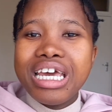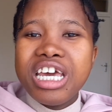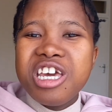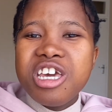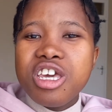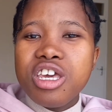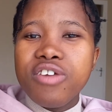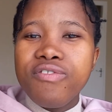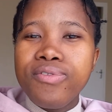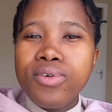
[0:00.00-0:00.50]

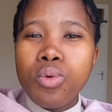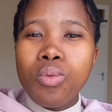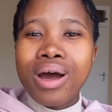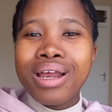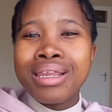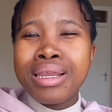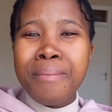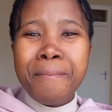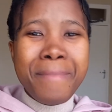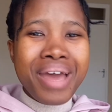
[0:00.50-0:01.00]
if you want the
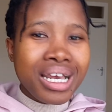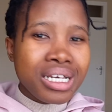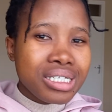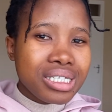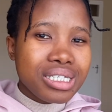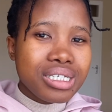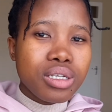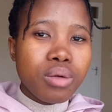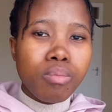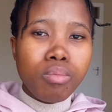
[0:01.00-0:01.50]

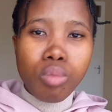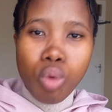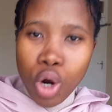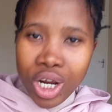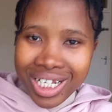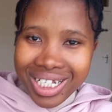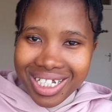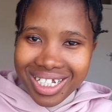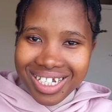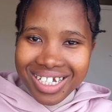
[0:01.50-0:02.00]
best
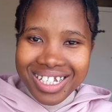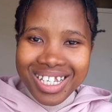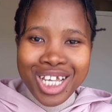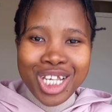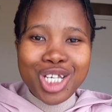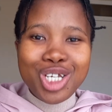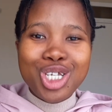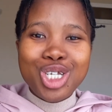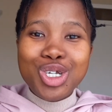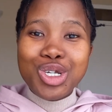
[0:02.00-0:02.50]
moisture, then you
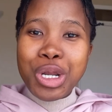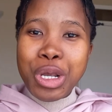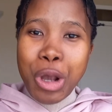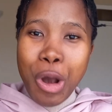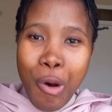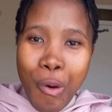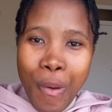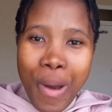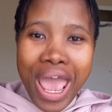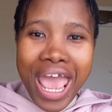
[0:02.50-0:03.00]
should
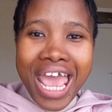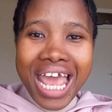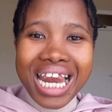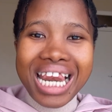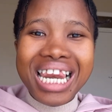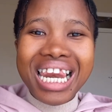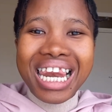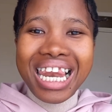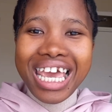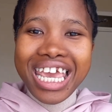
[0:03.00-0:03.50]
go and
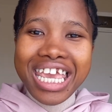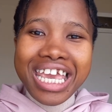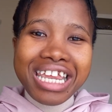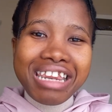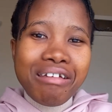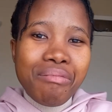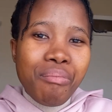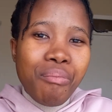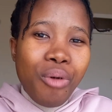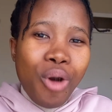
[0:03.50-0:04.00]
layer the
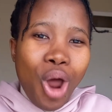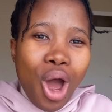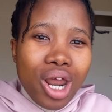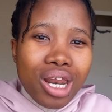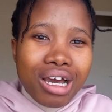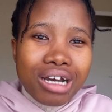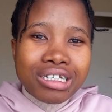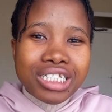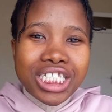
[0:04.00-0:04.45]
products.